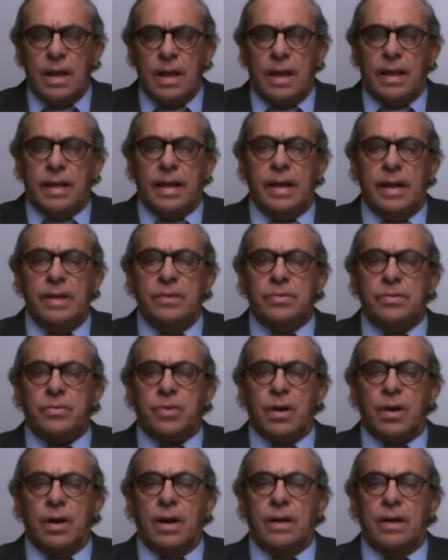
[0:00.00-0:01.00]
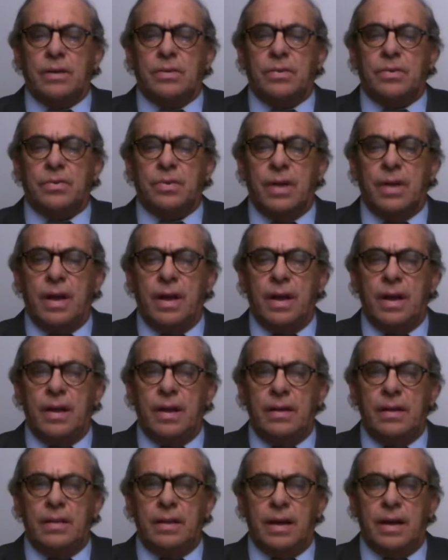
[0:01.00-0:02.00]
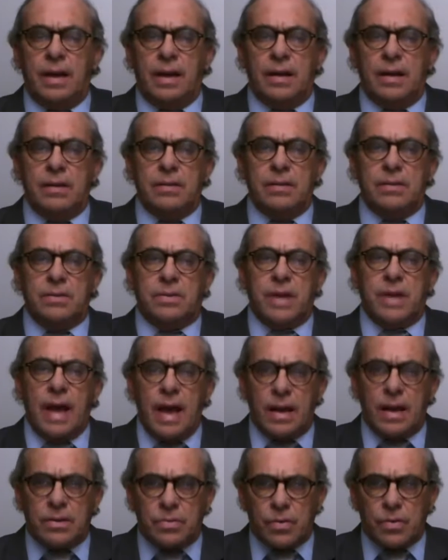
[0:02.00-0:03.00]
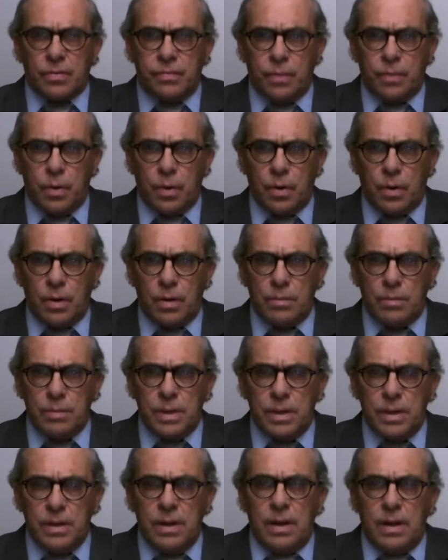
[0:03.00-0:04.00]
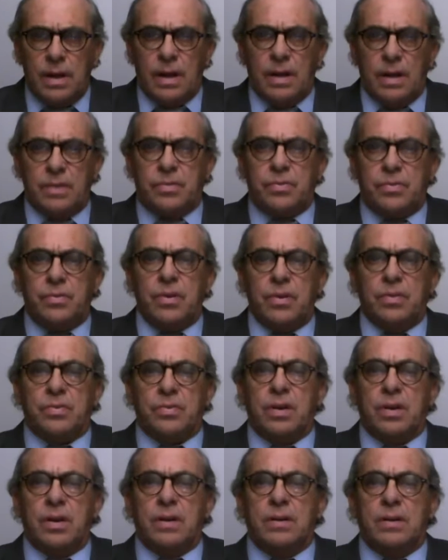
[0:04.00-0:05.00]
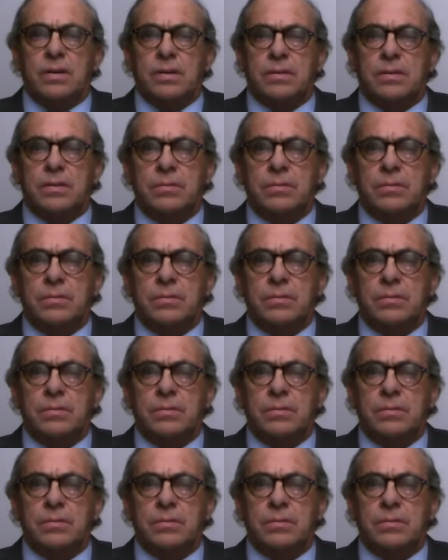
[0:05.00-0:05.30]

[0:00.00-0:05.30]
He's trying to say that the tax reform, it's just going to